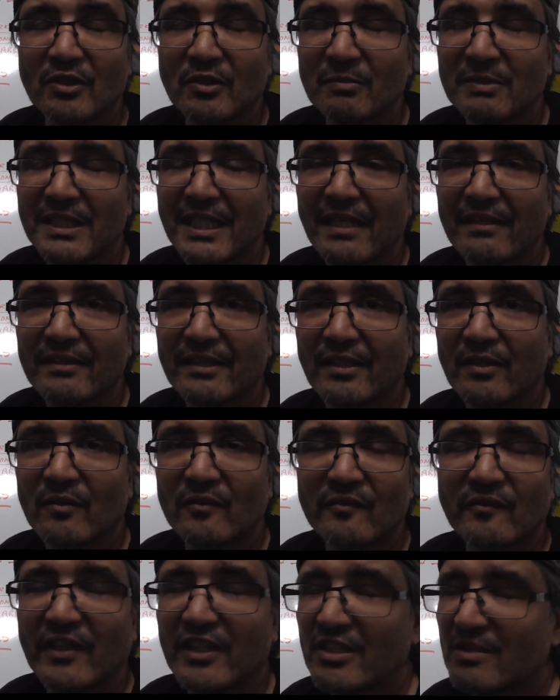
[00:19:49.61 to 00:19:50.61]
groups out there
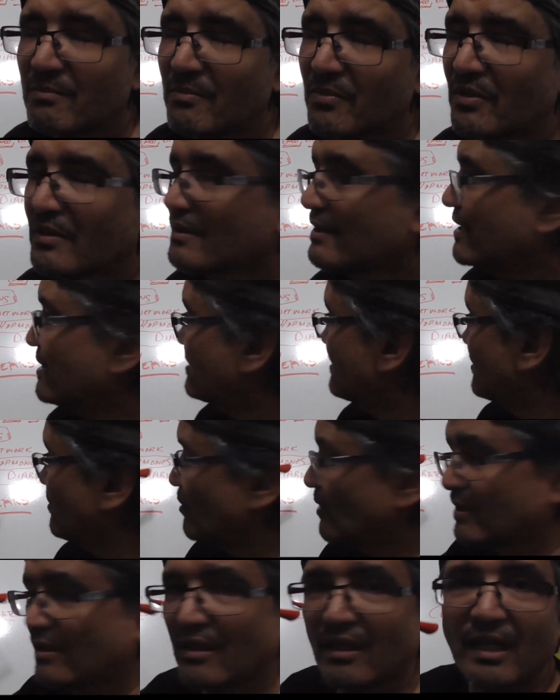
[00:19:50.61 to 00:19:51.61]
on Facebook. This is the
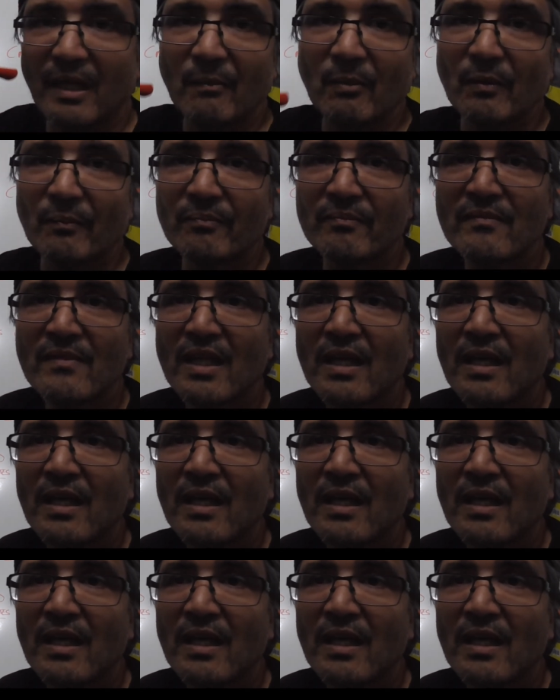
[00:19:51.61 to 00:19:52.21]
one that I'm on.